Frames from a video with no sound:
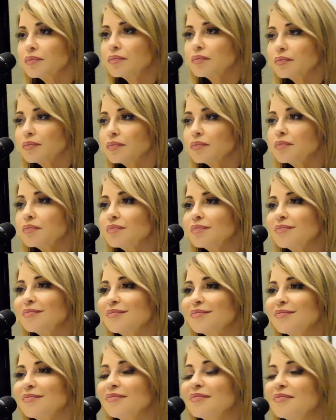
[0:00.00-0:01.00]

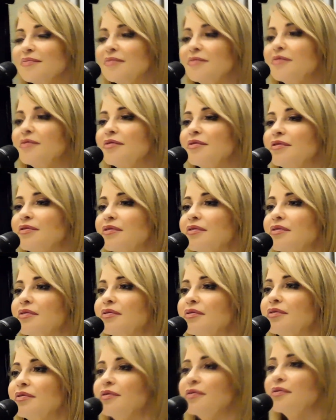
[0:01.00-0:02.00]
especially in
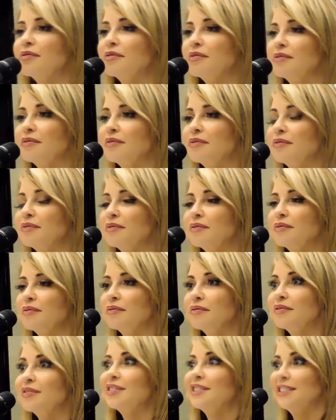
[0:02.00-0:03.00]
the Killing Joke.
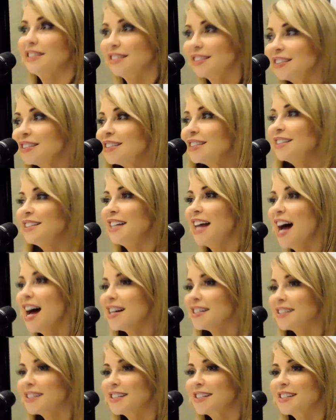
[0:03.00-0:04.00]
Yes. Oh.
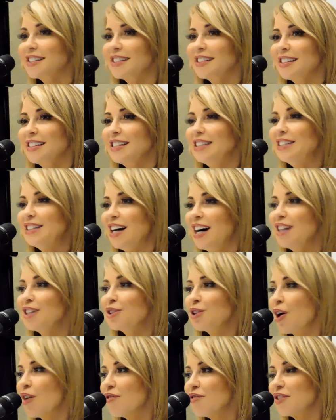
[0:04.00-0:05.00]
Yes! I
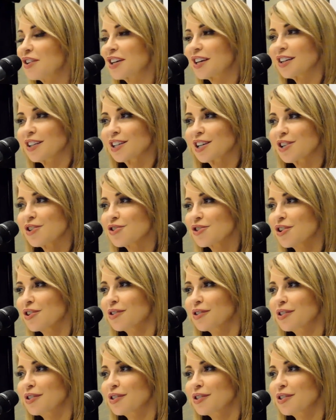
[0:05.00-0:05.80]
love the Killing Joke.